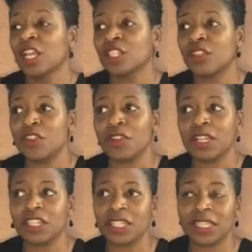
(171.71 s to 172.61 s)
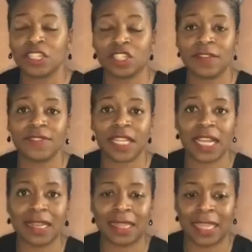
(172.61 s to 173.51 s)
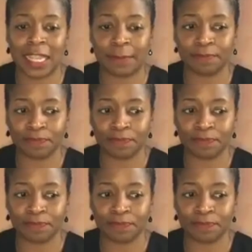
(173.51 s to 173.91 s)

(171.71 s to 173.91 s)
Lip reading: so that you can see a shift in the